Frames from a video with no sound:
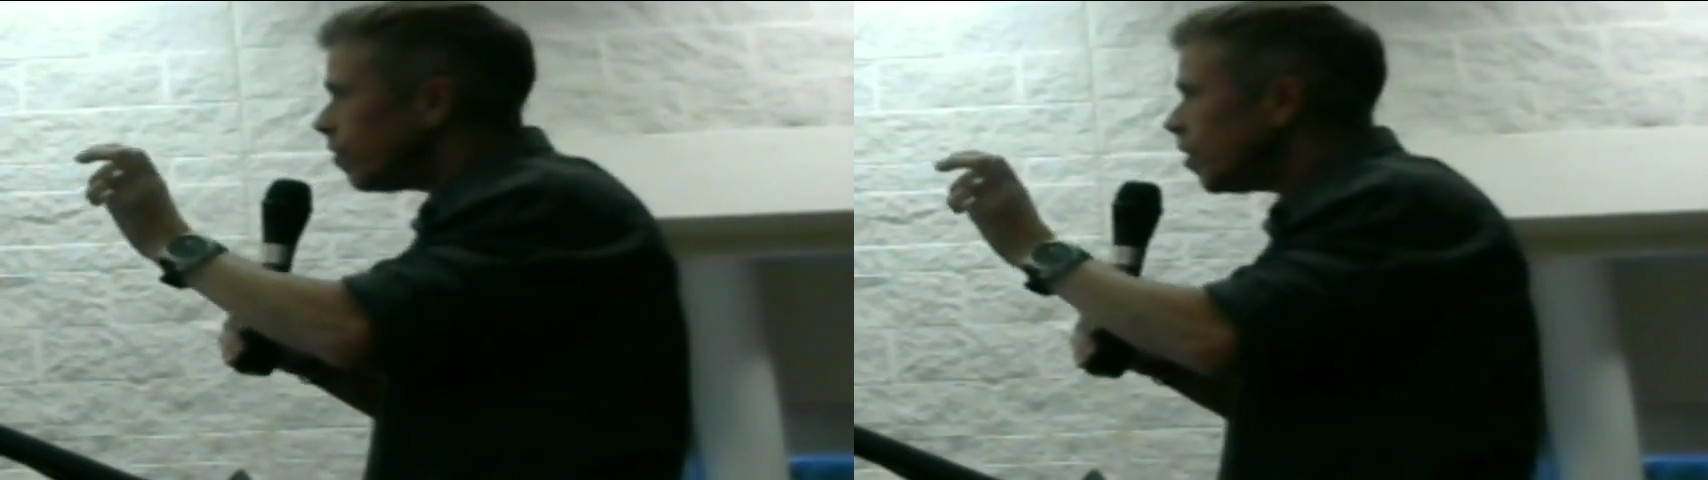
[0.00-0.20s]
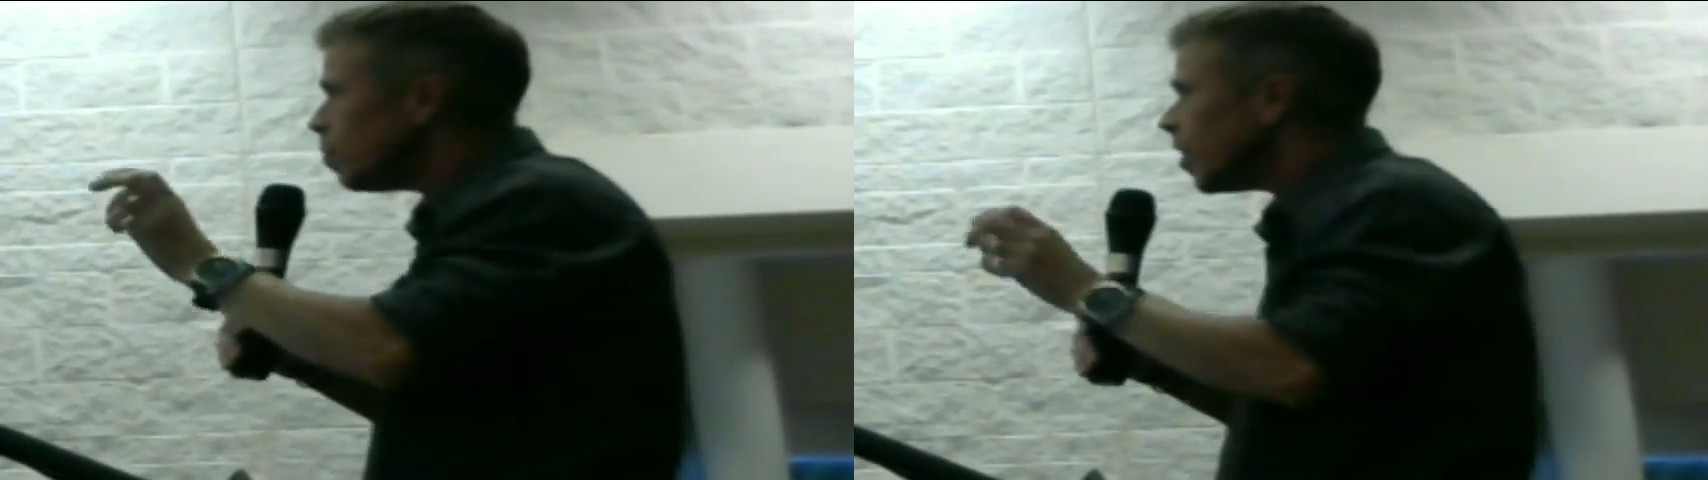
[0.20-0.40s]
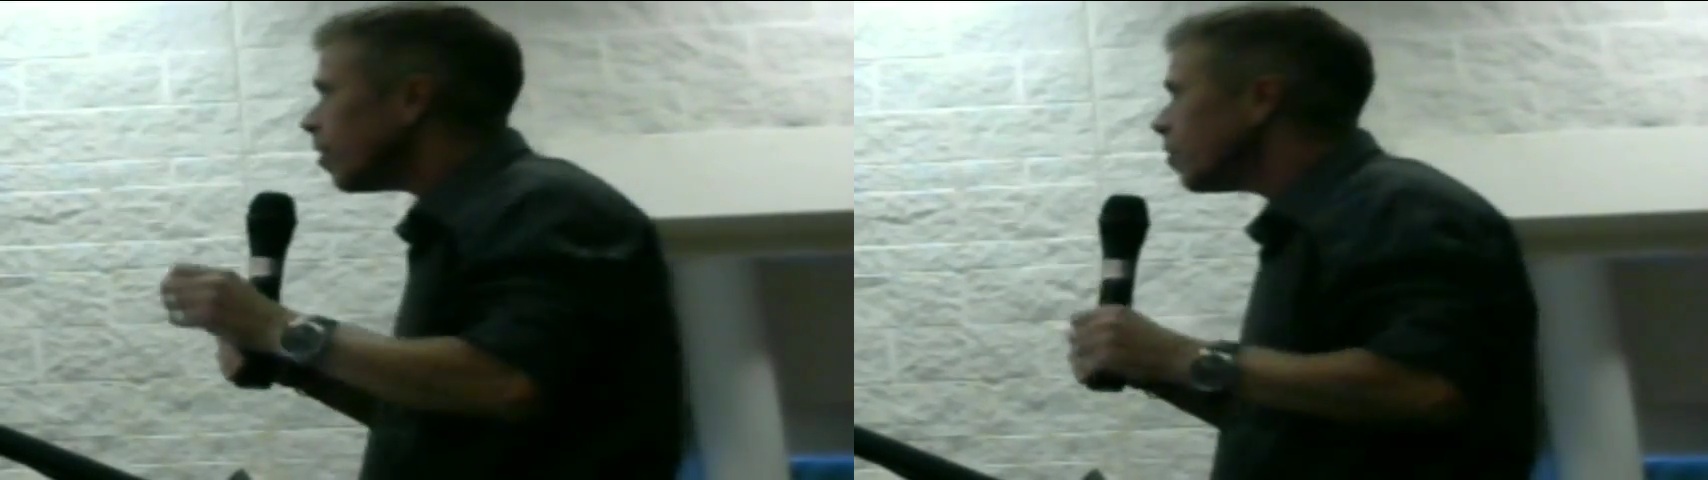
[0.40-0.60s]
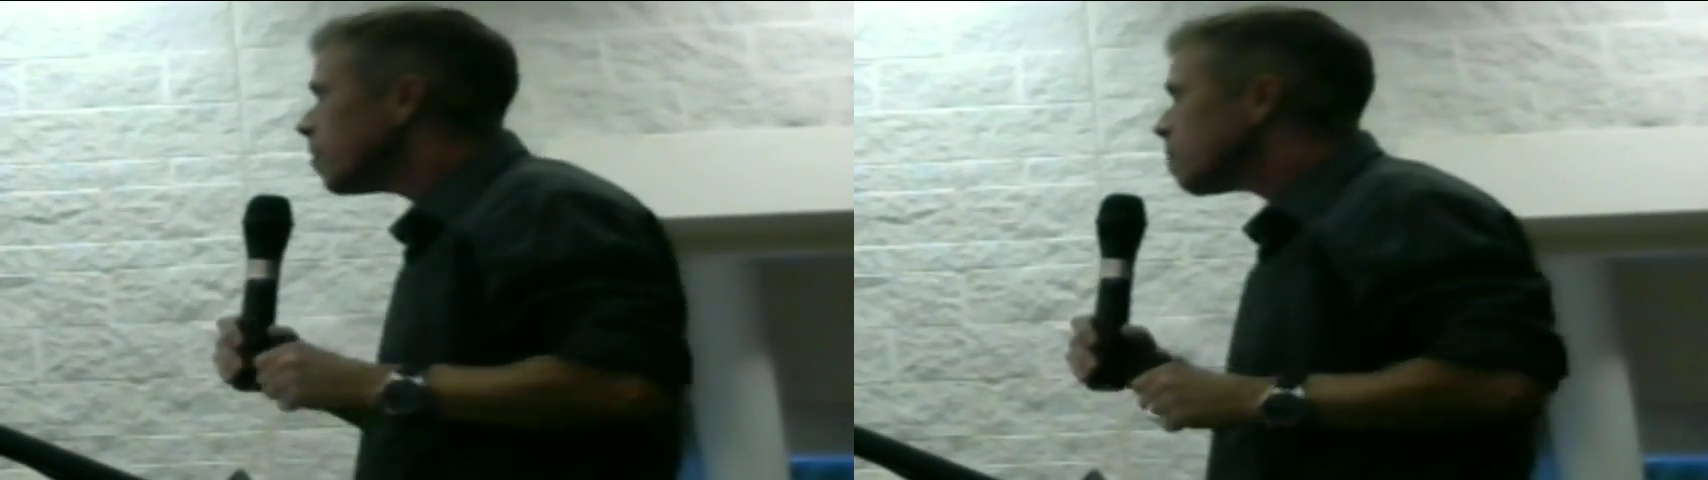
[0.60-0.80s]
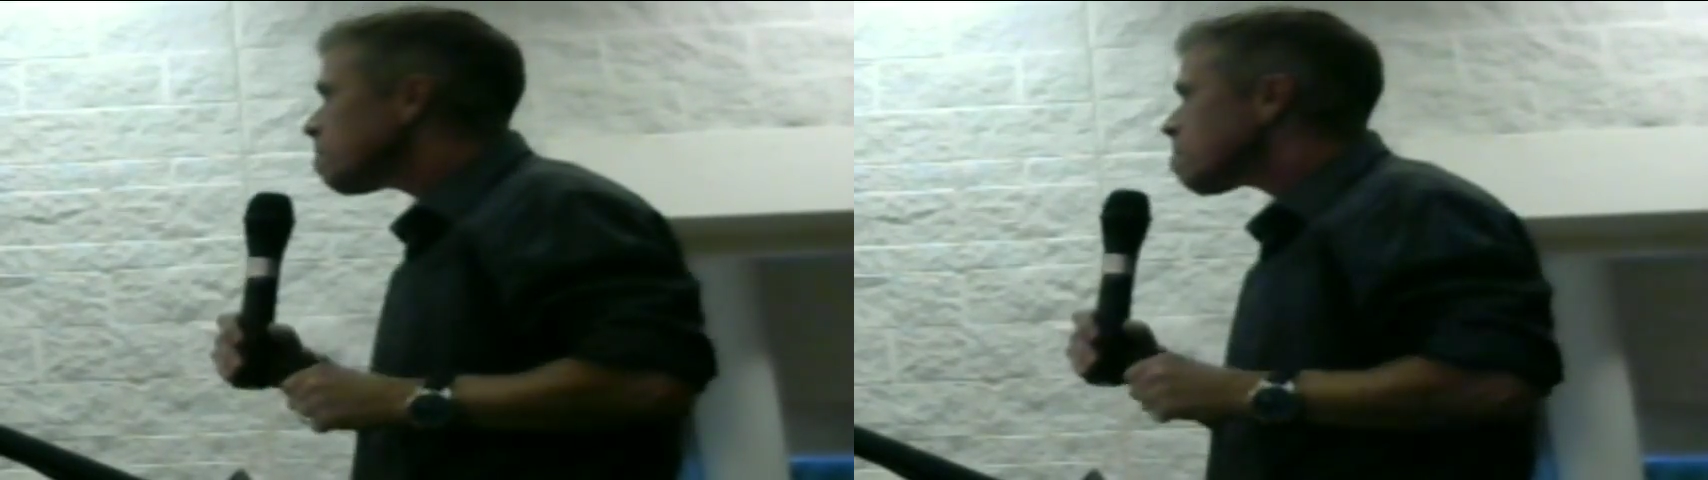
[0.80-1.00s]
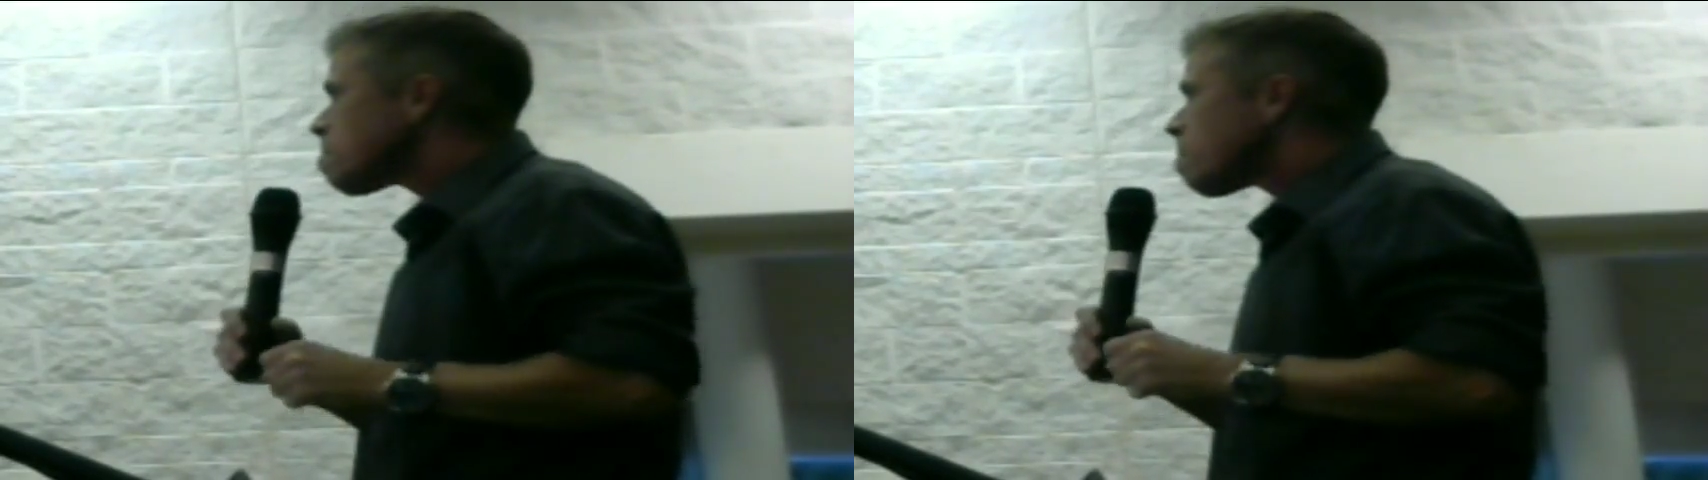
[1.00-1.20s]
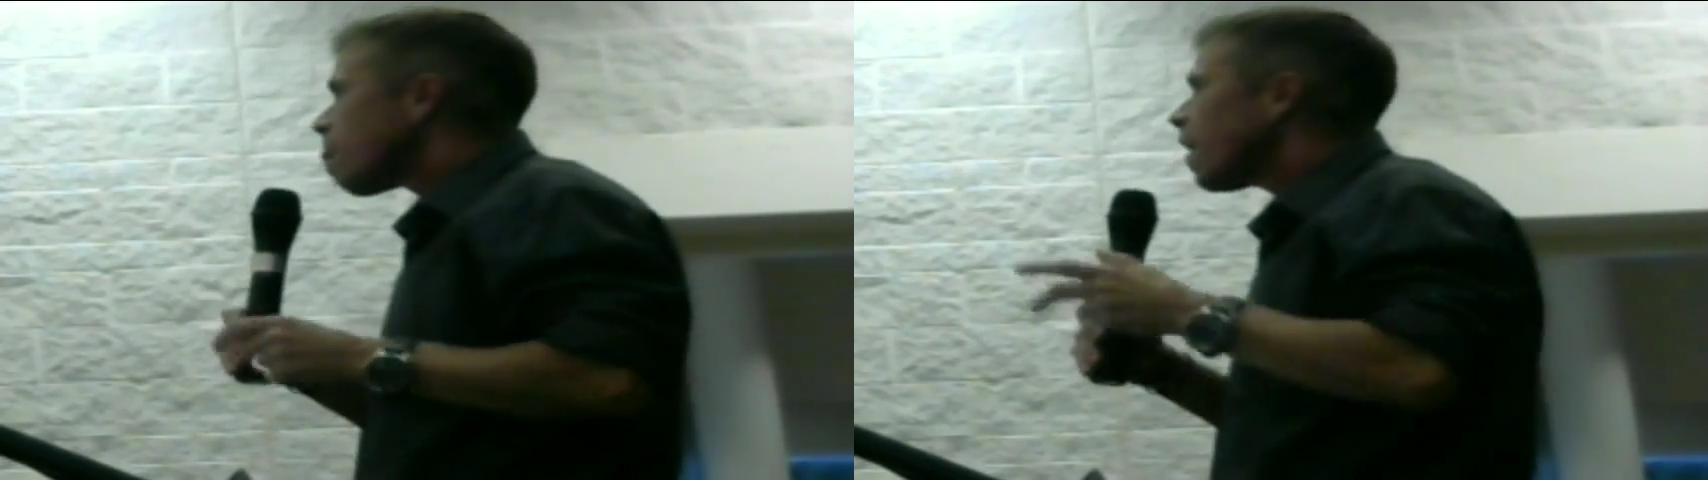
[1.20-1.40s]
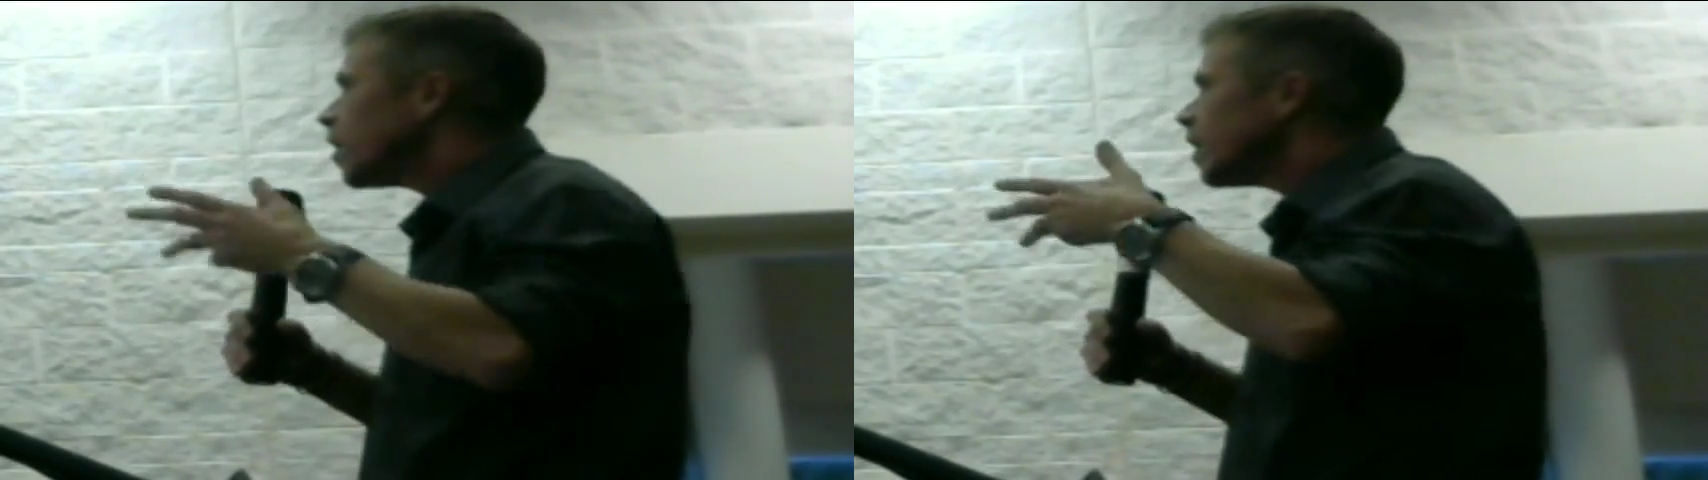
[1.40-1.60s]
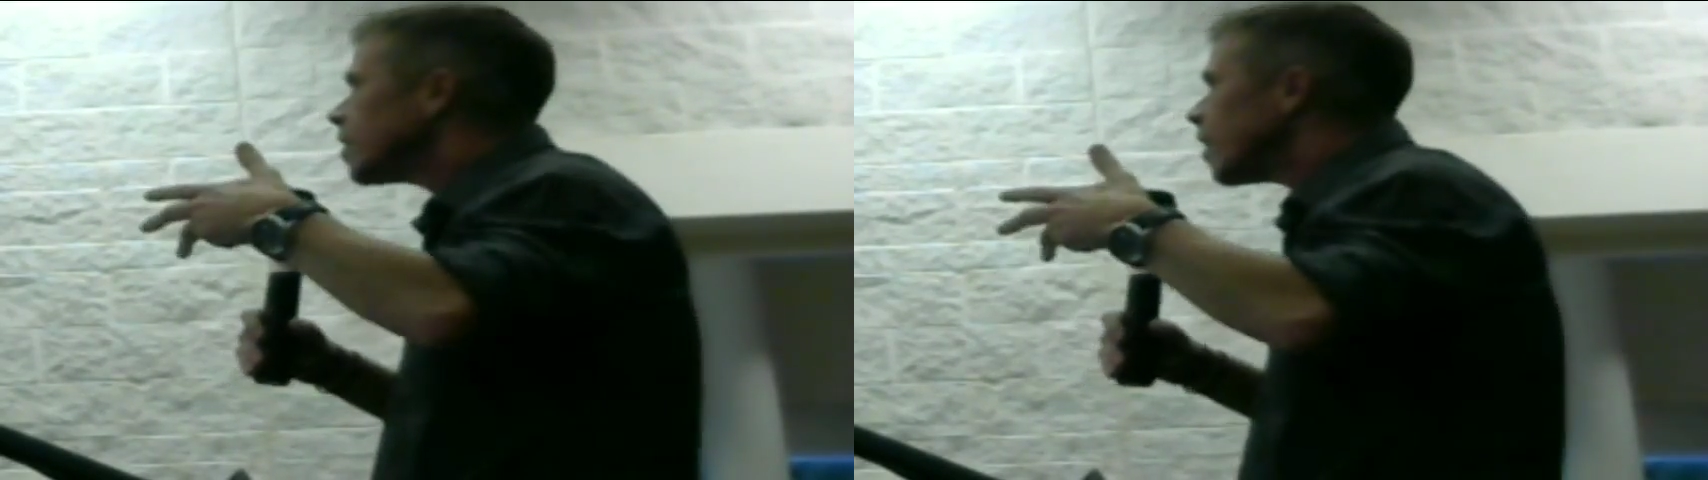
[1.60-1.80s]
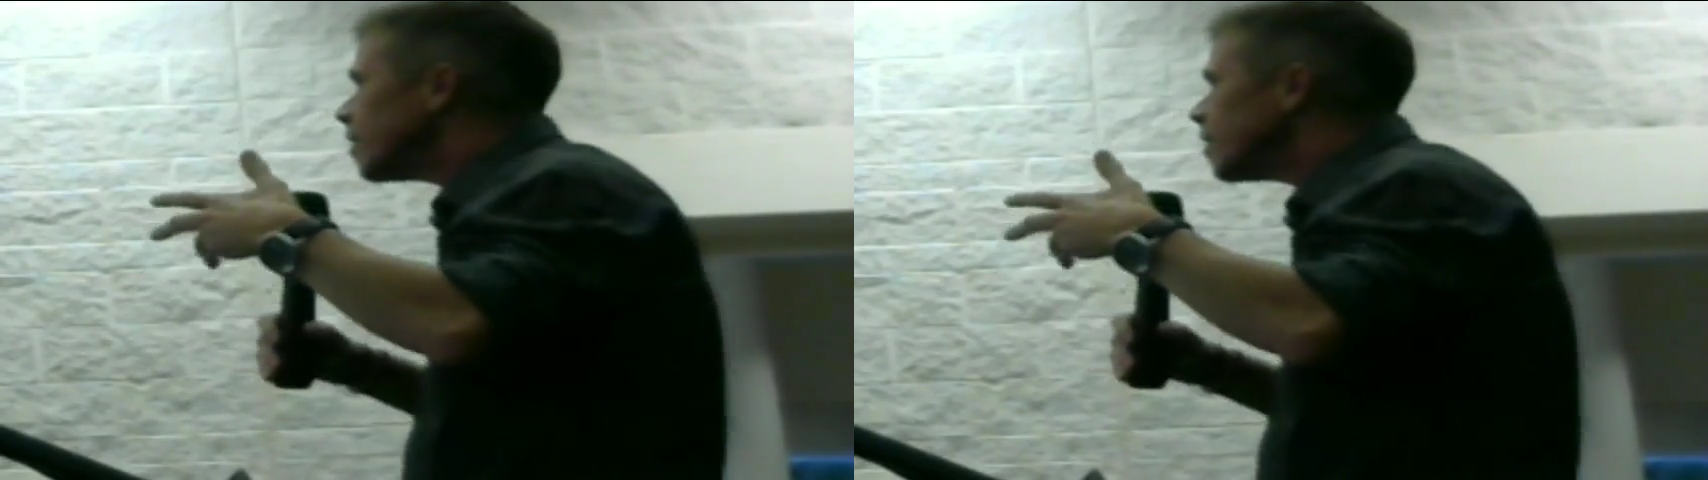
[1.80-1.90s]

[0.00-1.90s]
female. And as I